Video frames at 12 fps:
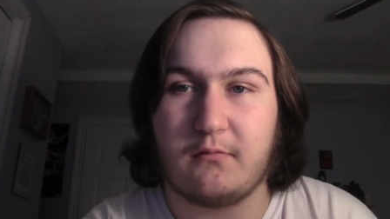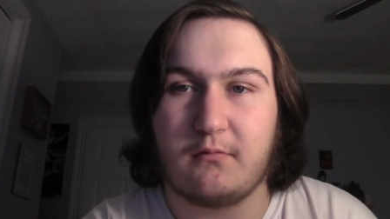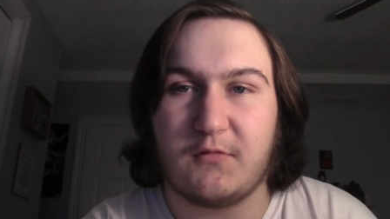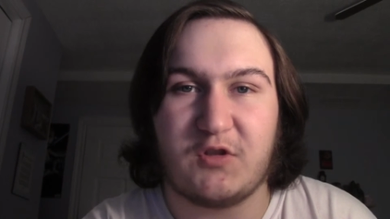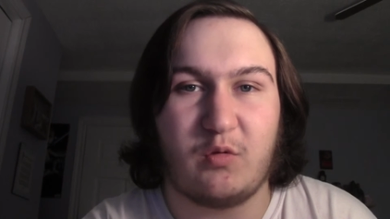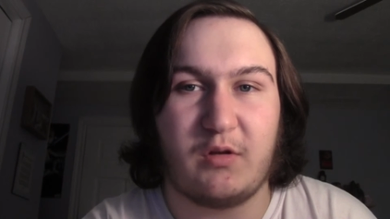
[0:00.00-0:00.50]

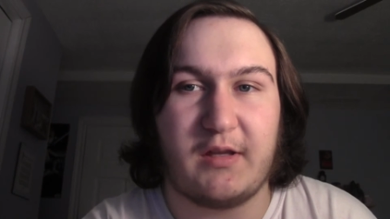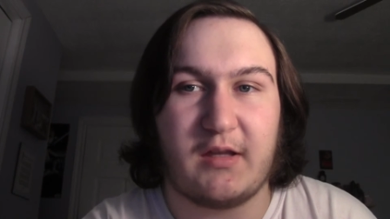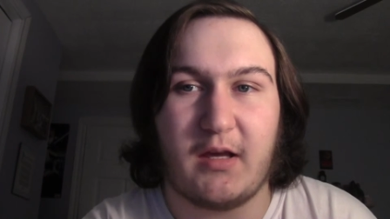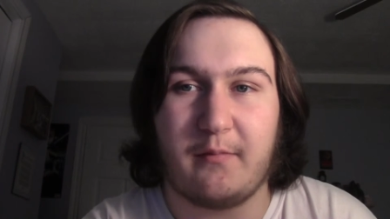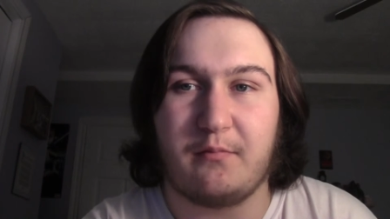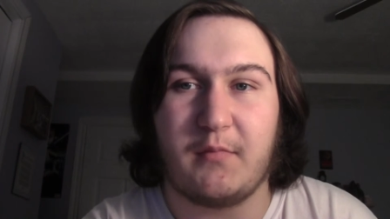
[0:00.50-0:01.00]
It's the one that
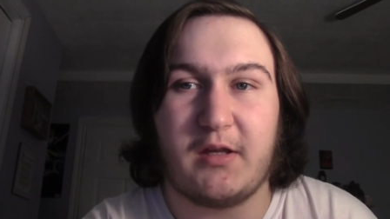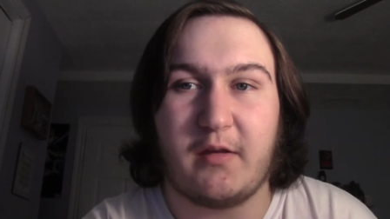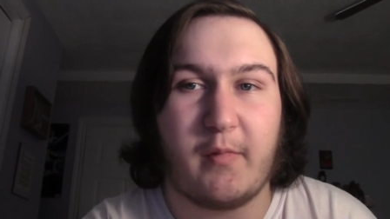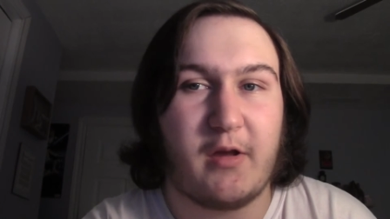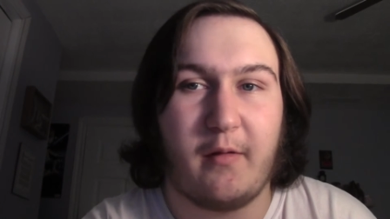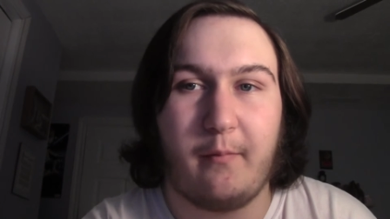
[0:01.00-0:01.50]
kept
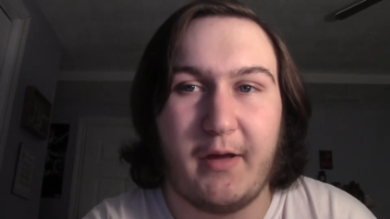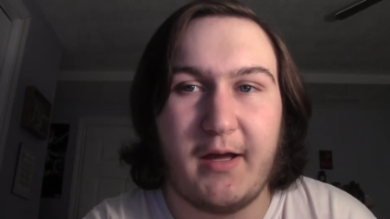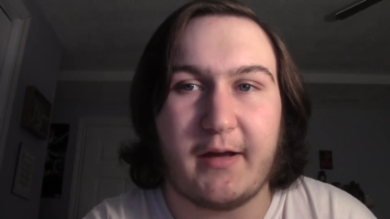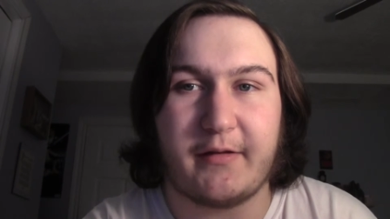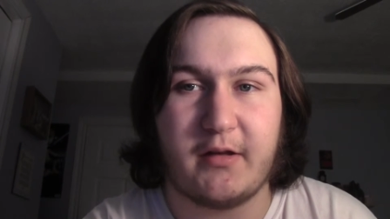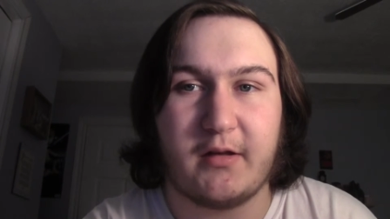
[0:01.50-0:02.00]
making me come back.